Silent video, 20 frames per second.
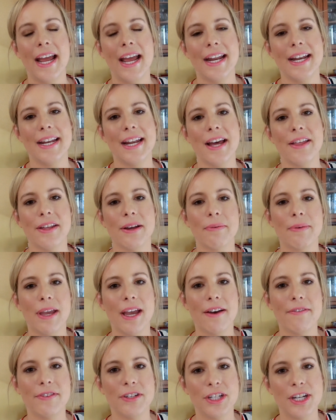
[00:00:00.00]
And now that we
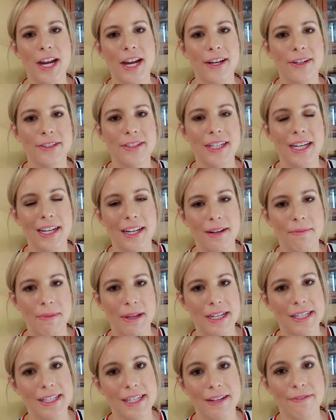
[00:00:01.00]
have a child, it
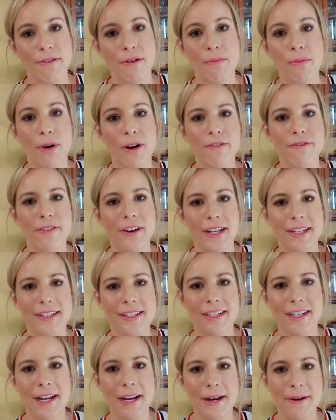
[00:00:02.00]
makes it even more fun
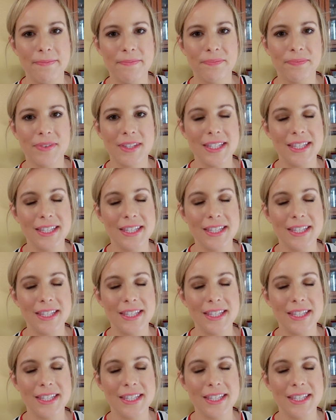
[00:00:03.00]
to come